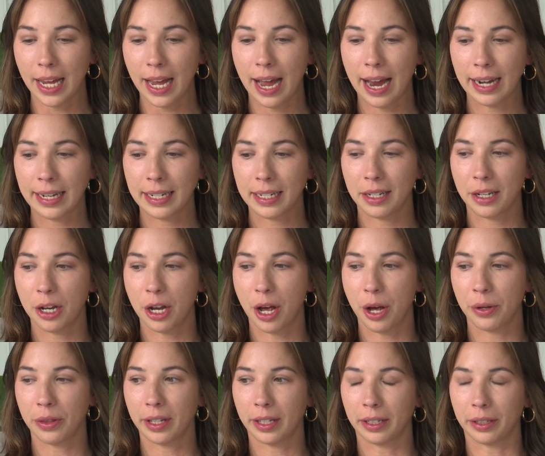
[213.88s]
I didn't
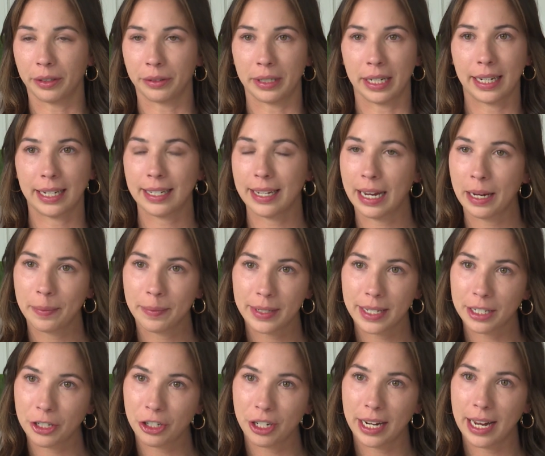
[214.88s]
know the little nicknames
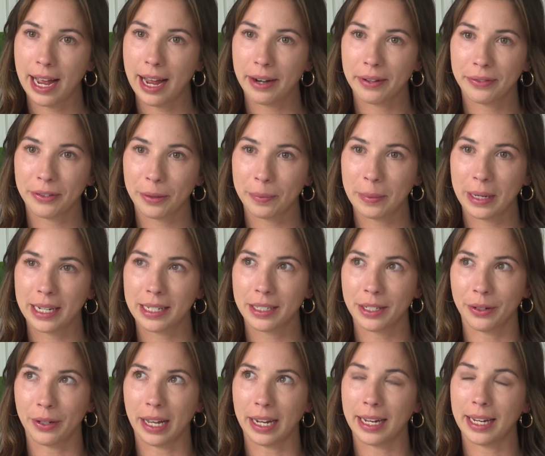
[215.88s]
that she had for me.
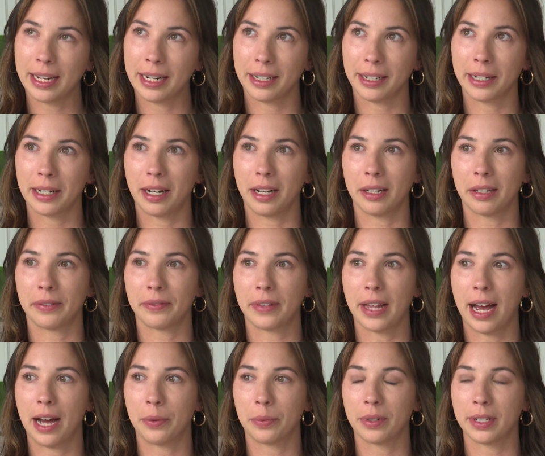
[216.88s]
So, like, hearing all of
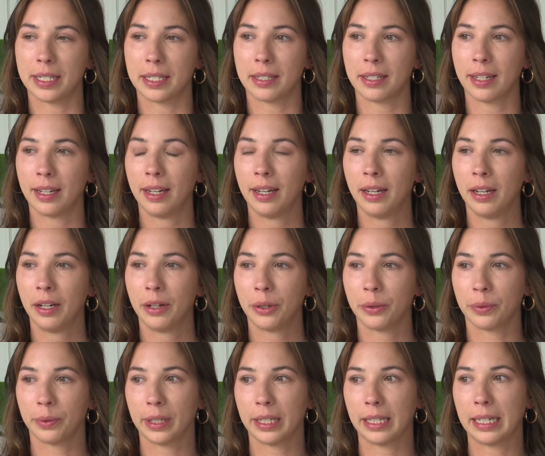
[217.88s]
that was
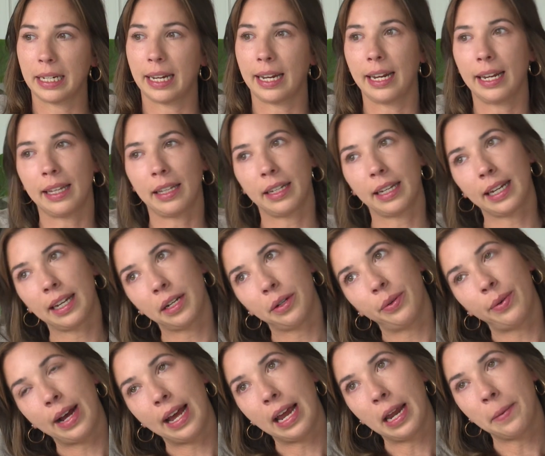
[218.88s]
really healing in a
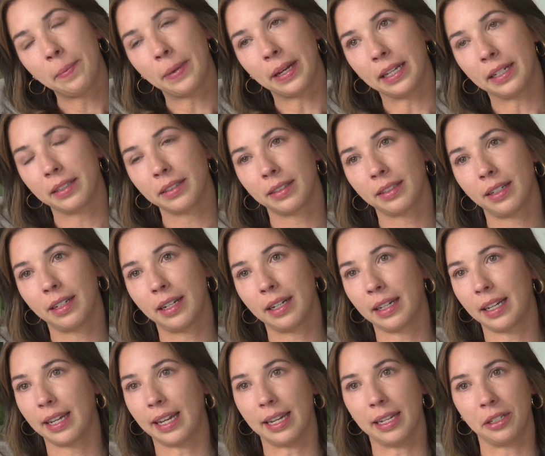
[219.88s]
way, but
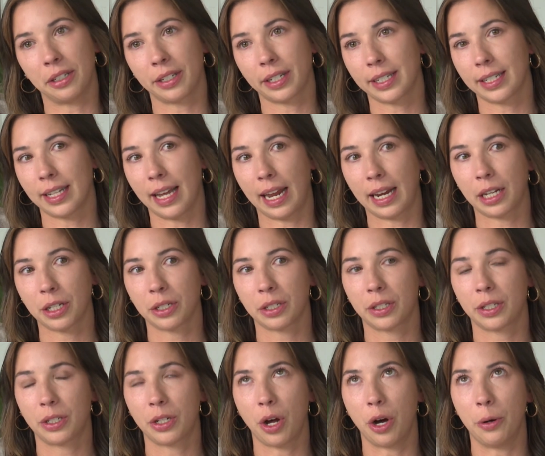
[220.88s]
again, just like
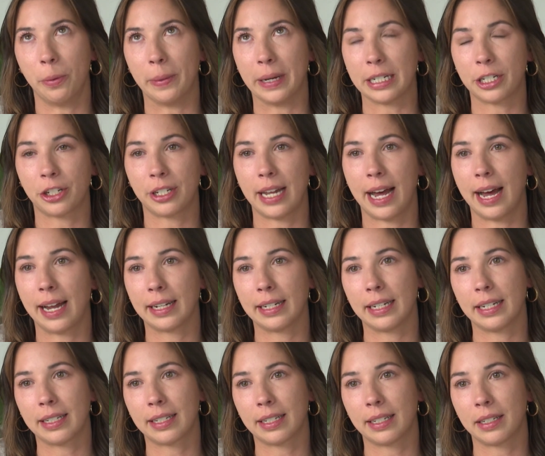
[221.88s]
so much
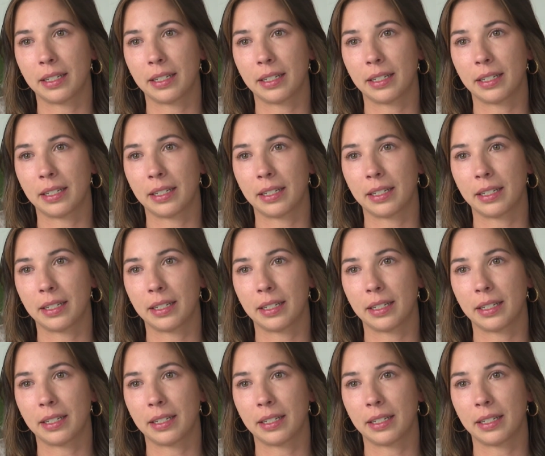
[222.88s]
sadness.